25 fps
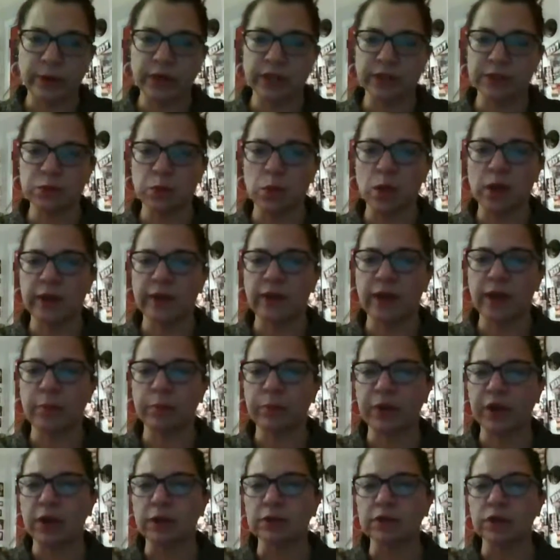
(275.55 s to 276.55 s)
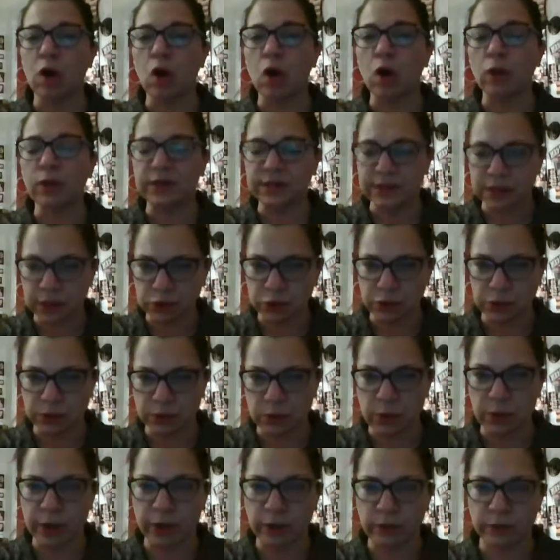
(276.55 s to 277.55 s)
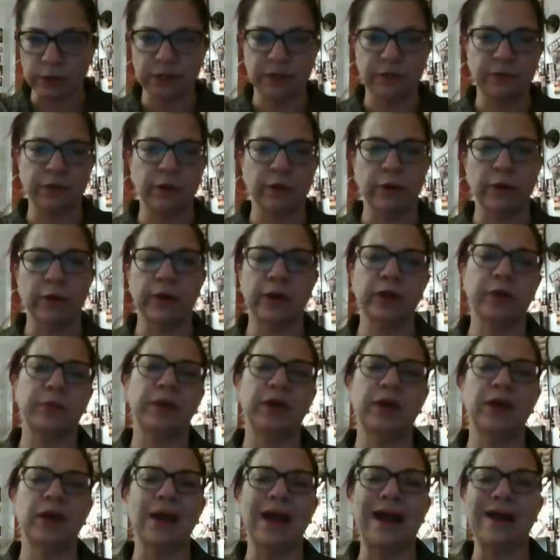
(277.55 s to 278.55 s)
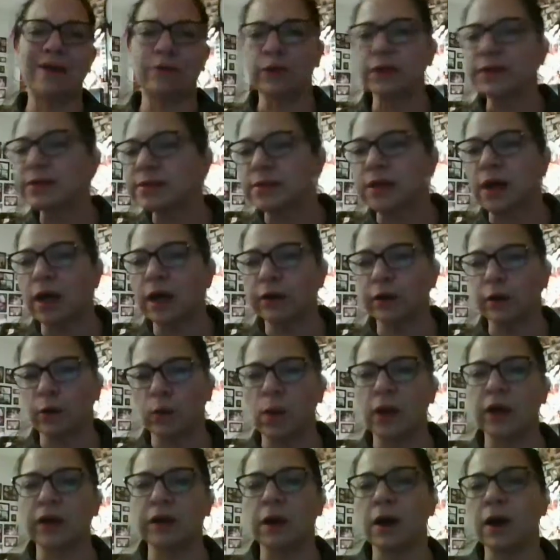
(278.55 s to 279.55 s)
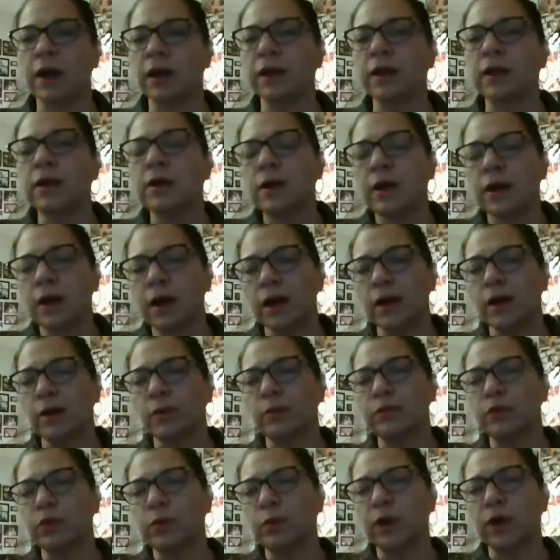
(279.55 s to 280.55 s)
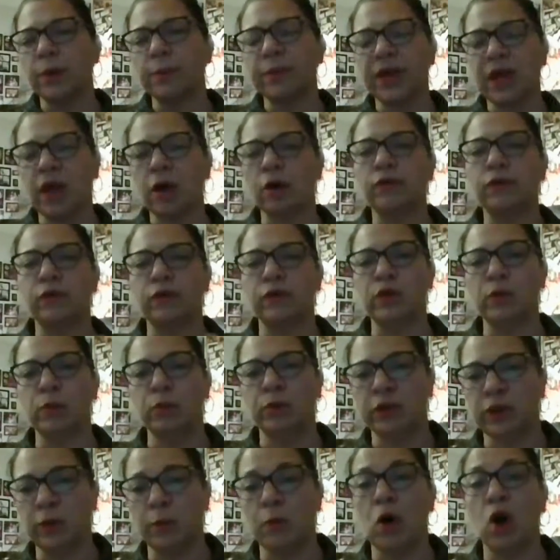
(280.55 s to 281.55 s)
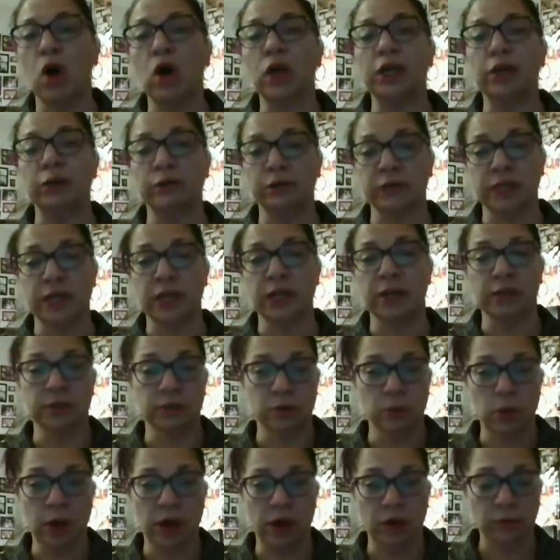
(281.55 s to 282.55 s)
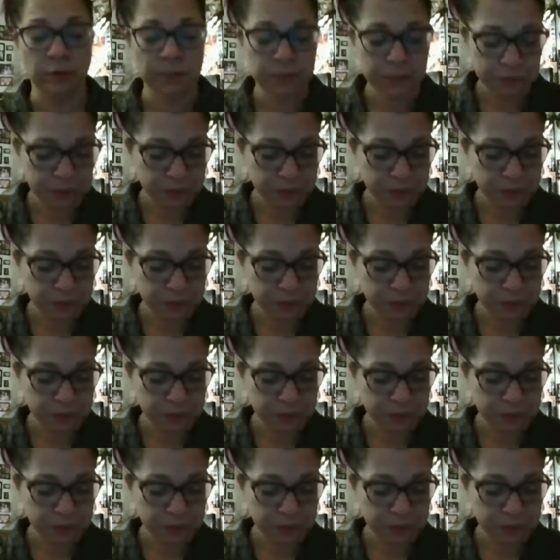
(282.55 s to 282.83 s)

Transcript: It is one that, because all the citrus oils, if you're going to be out in the sun or whatnot, you want to be careful if you put them on your skin as well,